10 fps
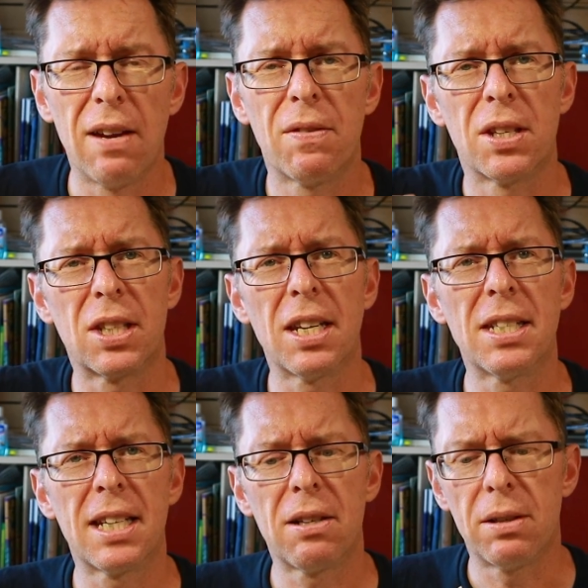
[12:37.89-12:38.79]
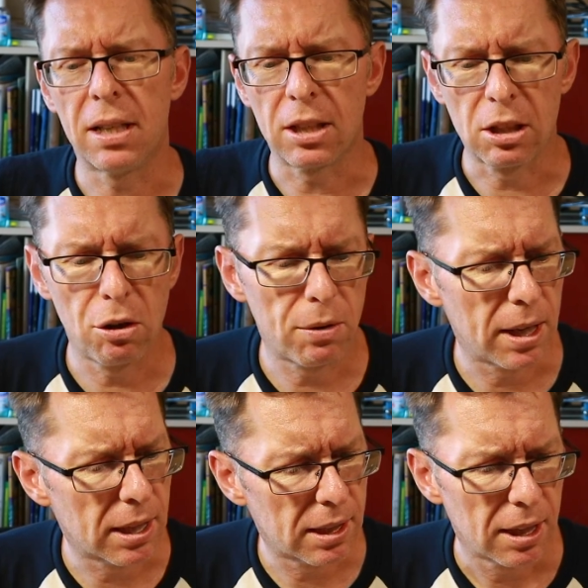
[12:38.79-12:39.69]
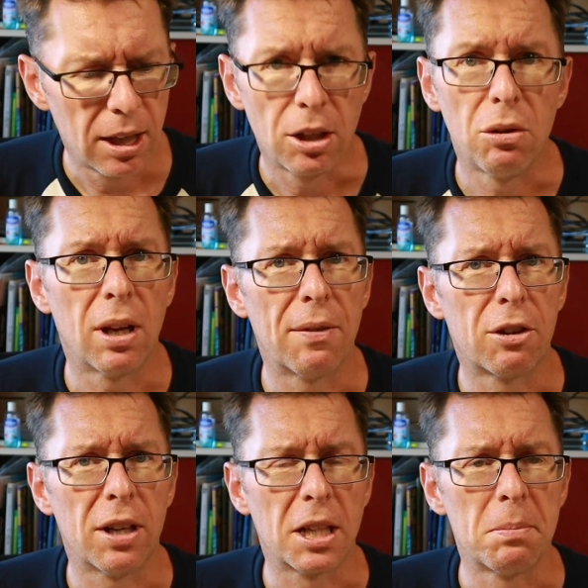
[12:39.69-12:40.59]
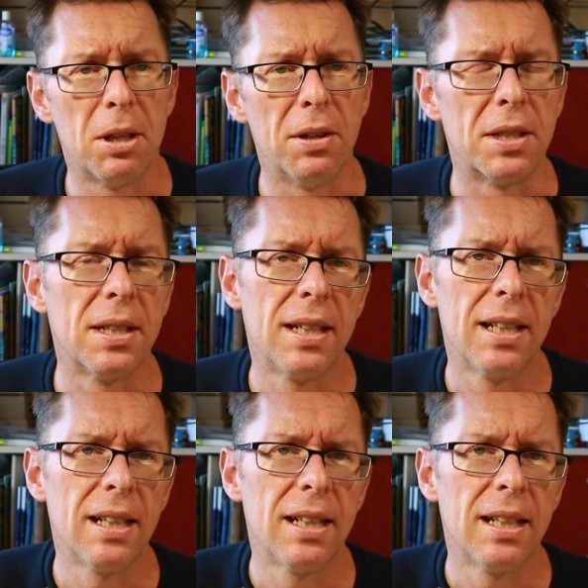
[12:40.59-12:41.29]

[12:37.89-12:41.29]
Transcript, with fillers: If the sun's out and it's glorious, you'll have a great experience.